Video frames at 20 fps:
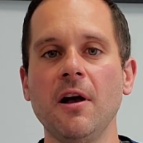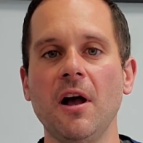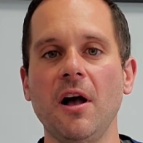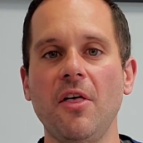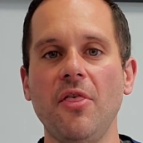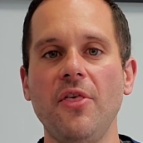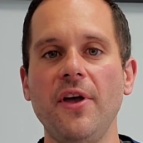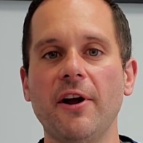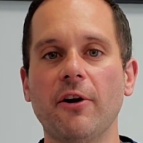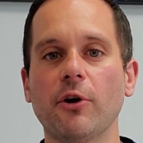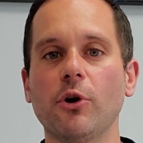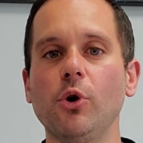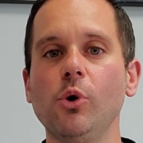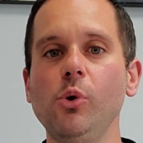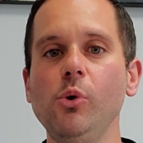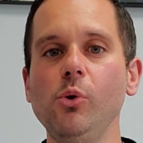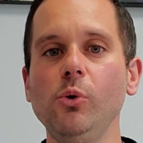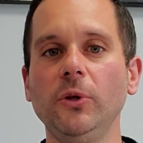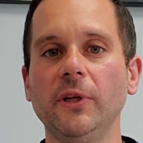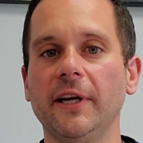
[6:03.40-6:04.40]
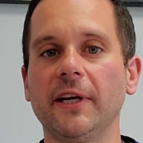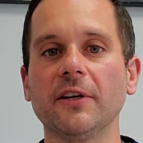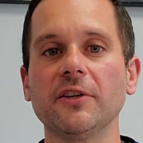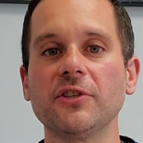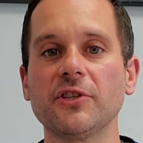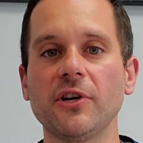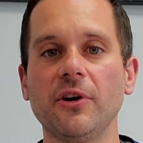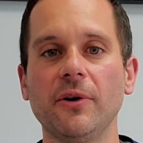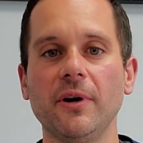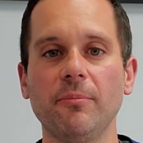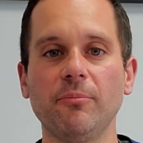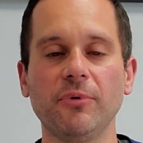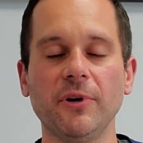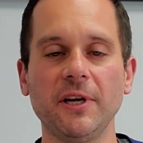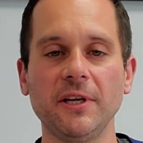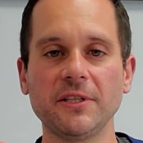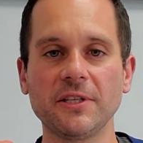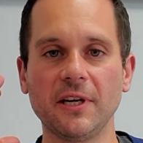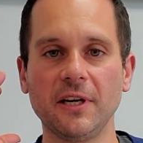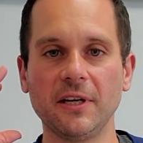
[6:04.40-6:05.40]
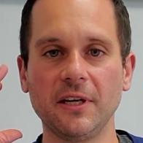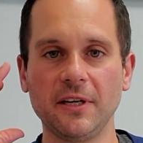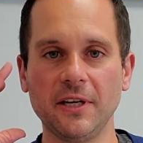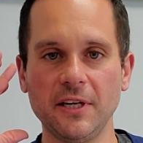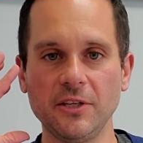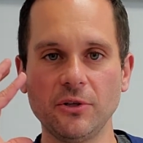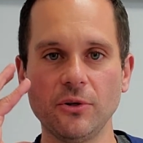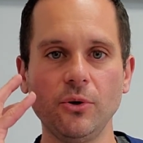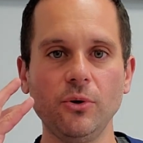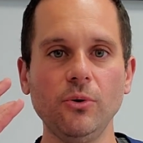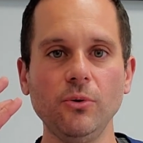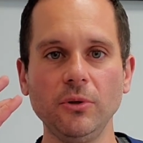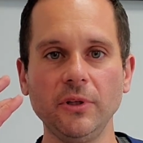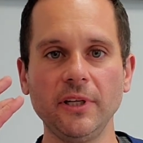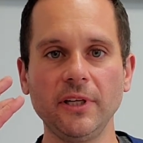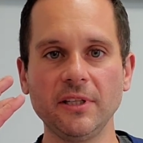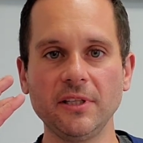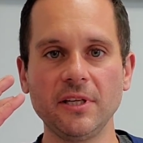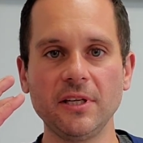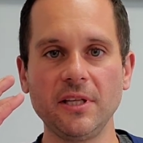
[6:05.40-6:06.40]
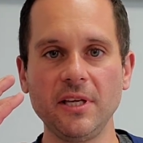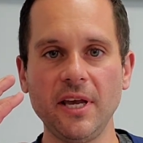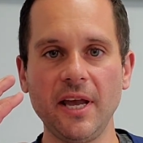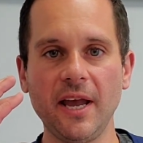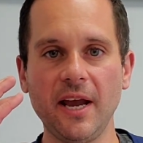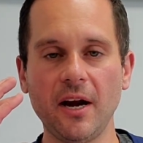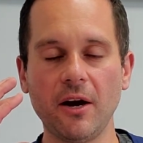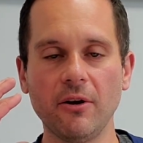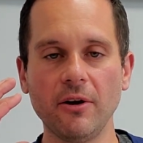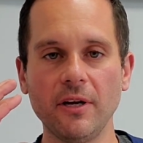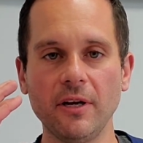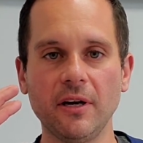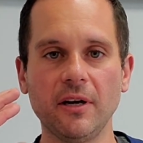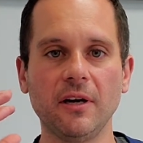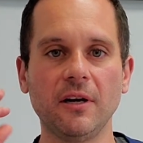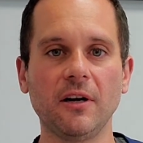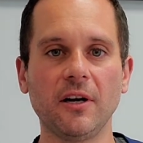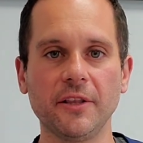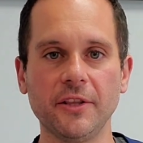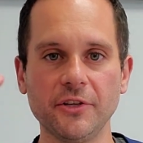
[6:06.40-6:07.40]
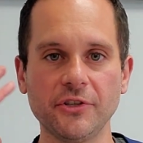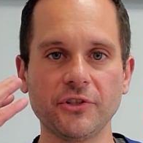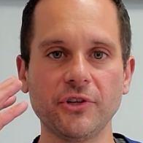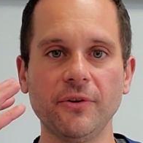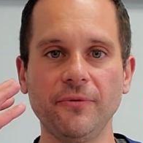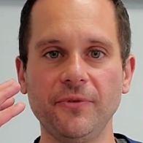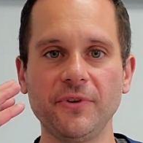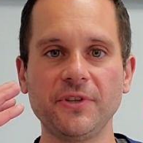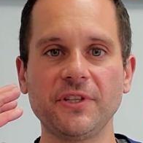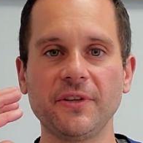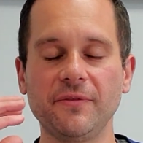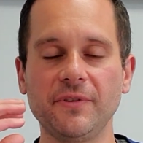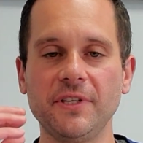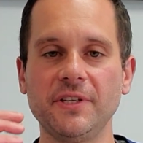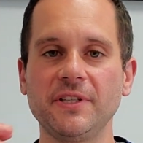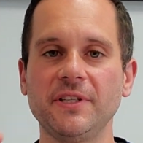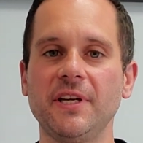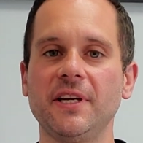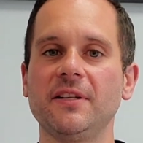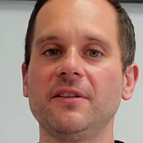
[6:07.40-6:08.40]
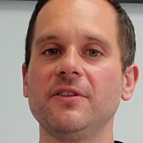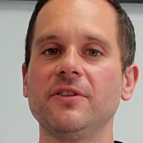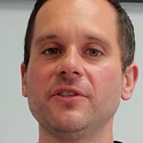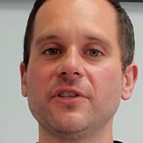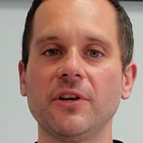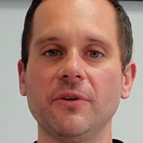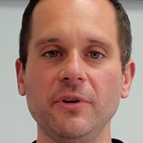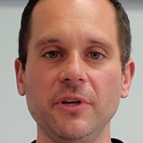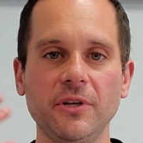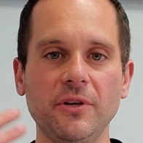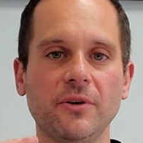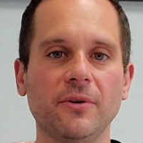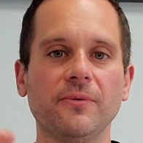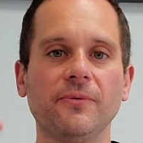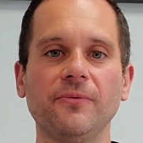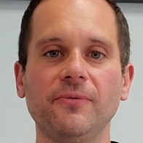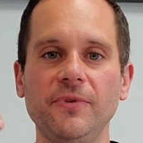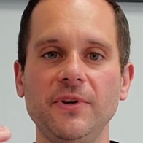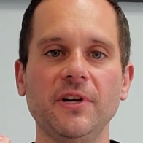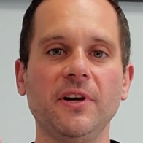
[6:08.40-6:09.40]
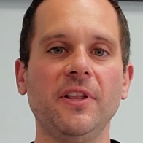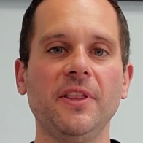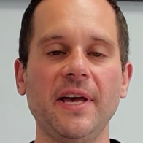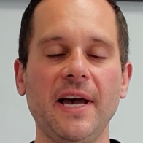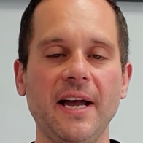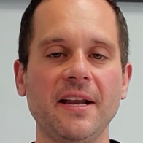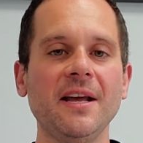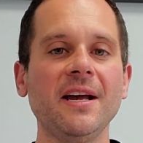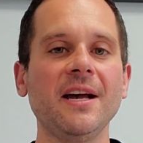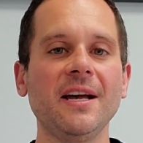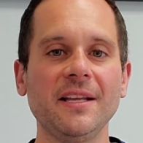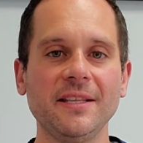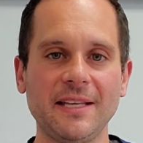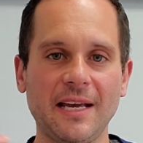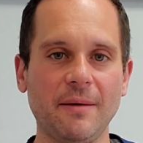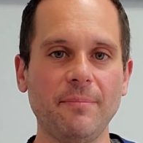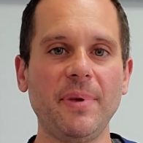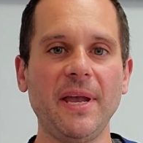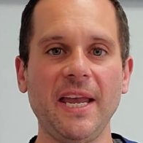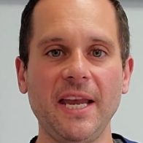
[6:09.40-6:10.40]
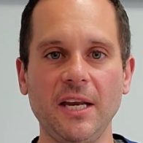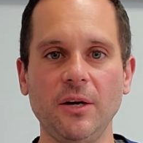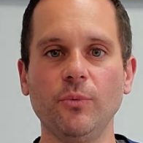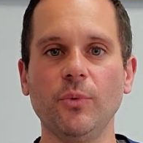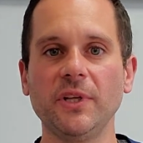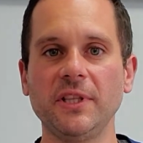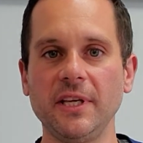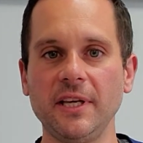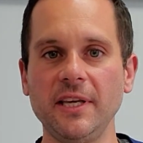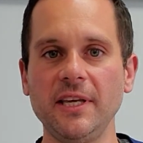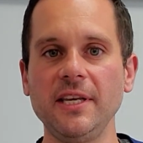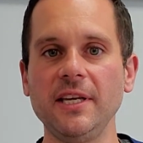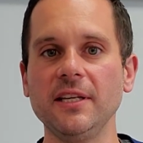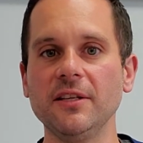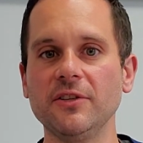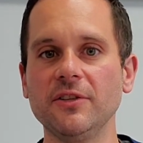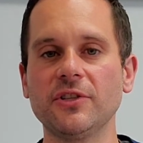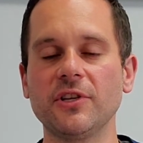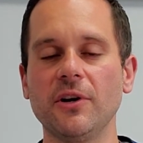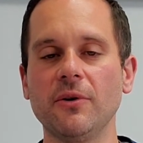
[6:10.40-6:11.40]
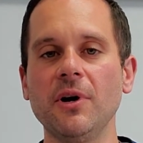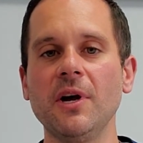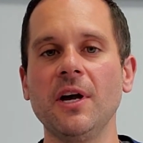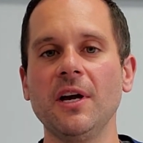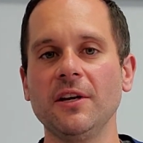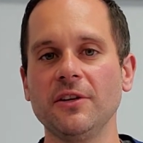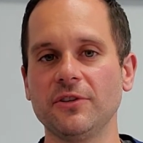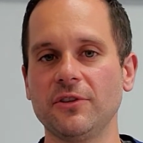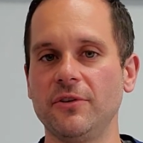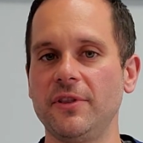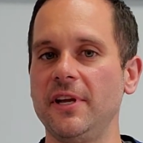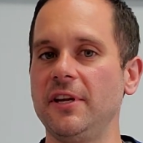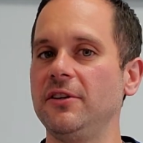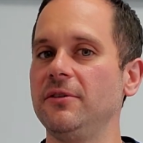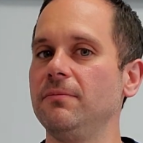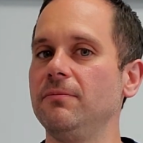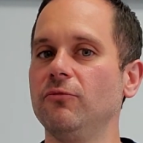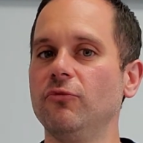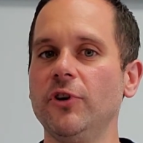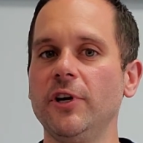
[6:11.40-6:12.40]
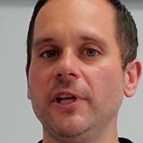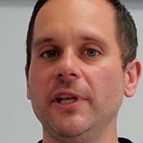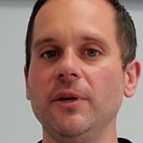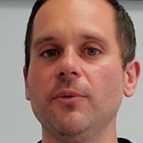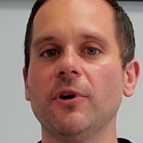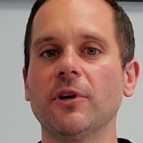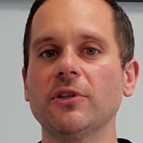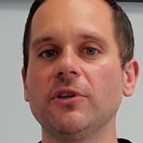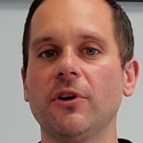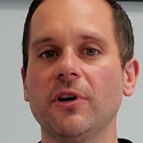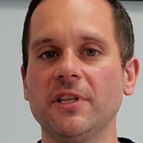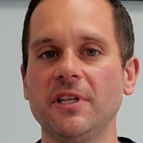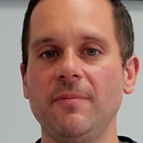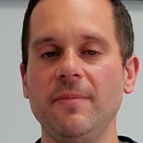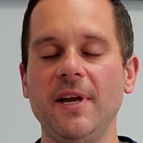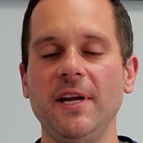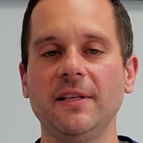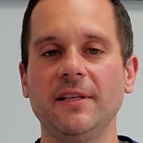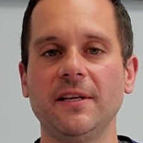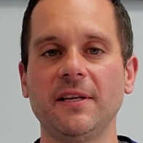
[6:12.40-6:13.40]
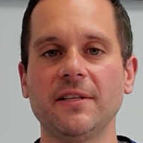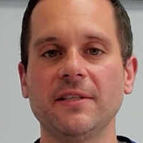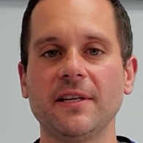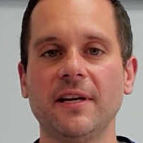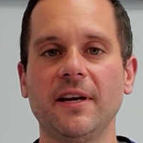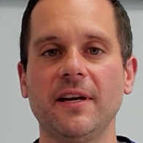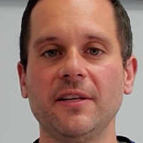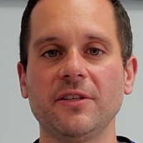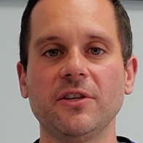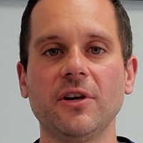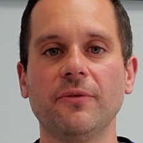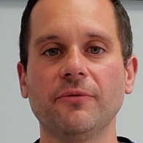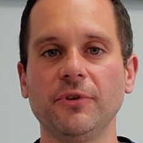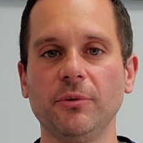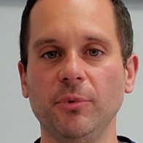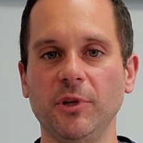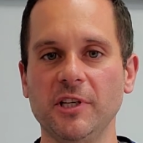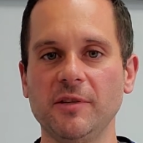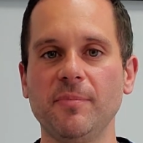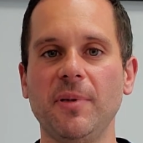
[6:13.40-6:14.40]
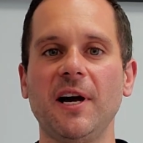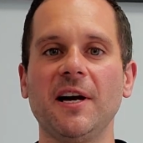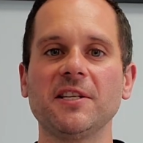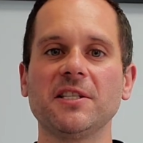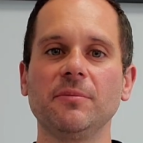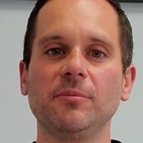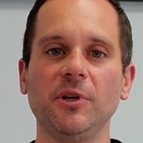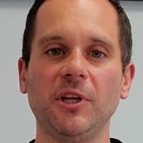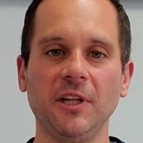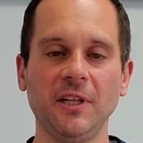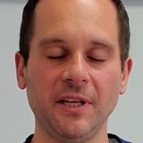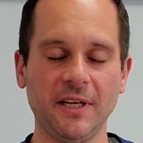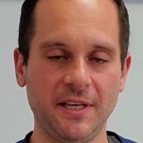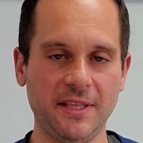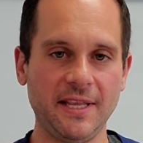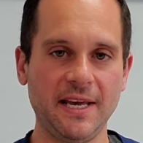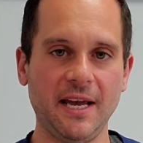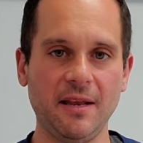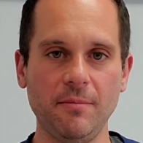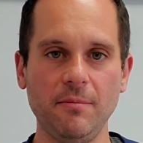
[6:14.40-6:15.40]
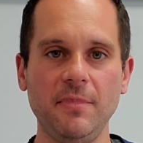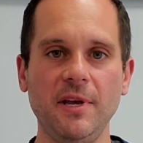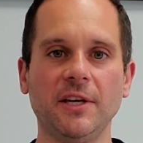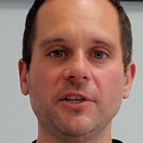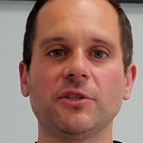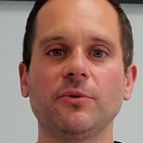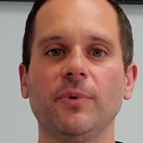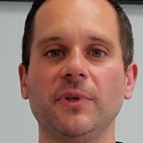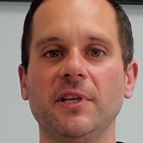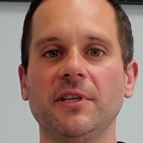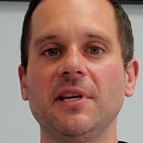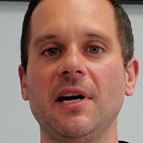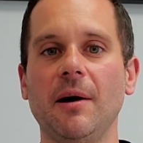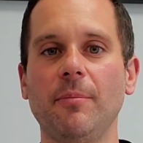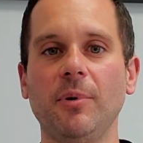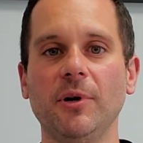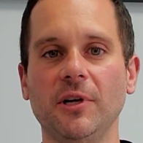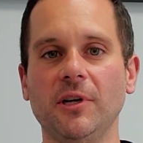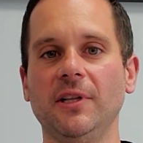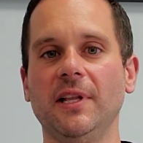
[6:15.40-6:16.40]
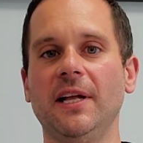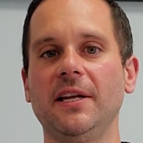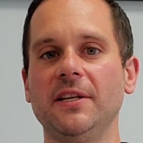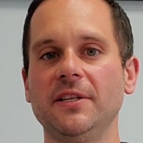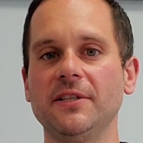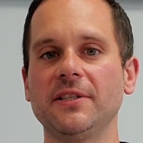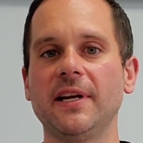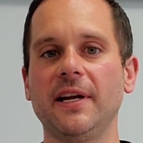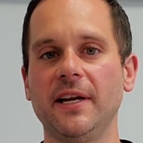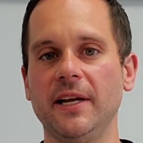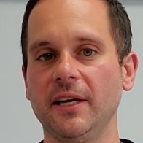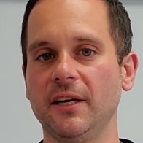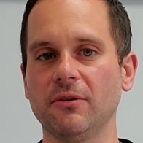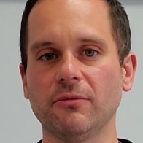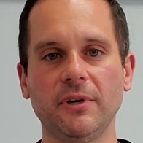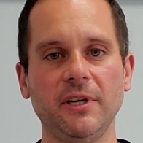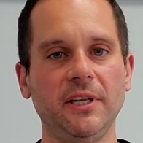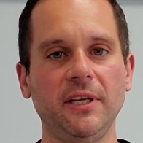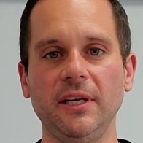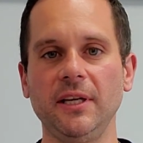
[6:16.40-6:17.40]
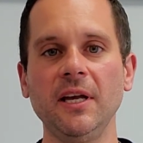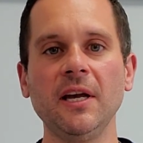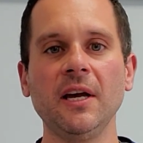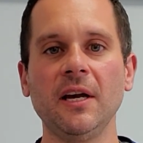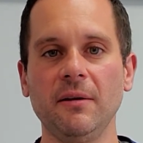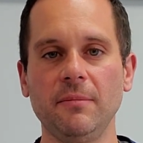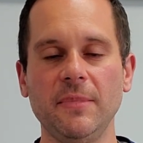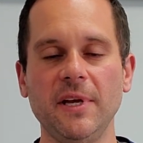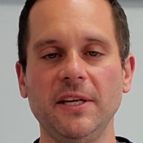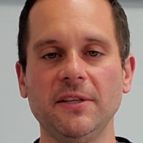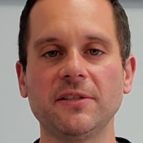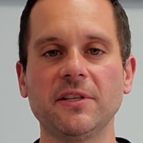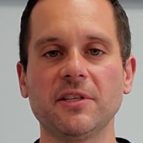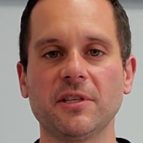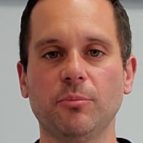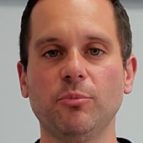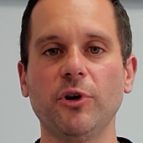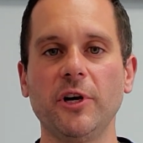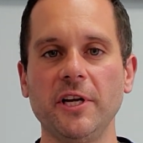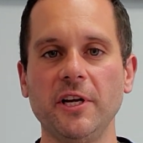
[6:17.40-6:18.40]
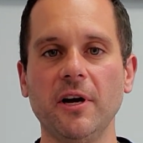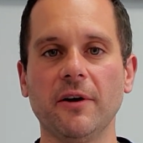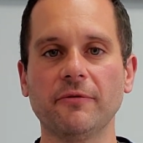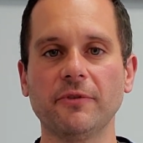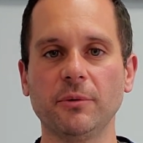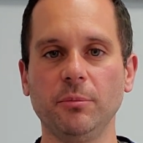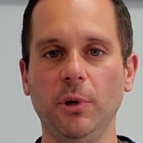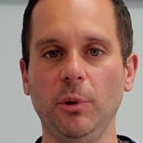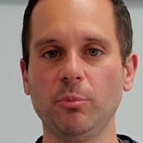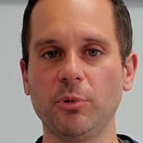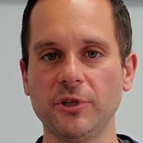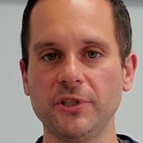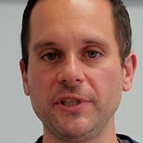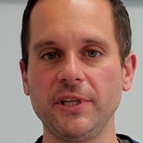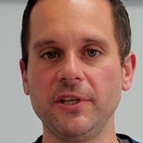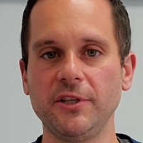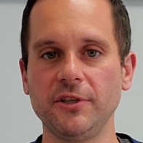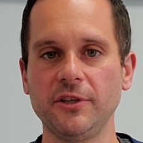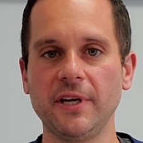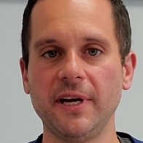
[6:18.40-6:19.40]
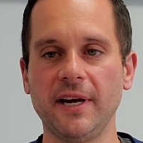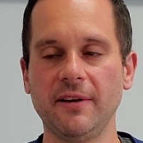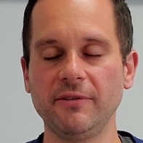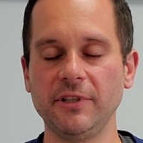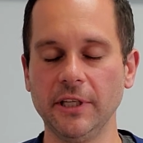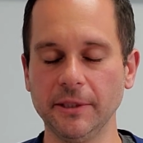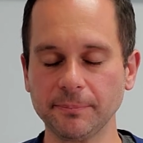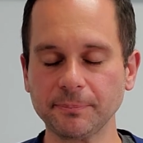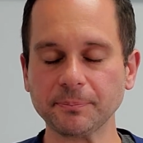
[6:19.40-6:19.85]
they're cooling, so it brings a nice cooling to the area on the surface of the skin, so you don't feel that pain with the heat. So they really worked hard to make this as comfortable as possible, and that mixed with the topical anesthetic really makes this a pretty comfortable procedure to have done.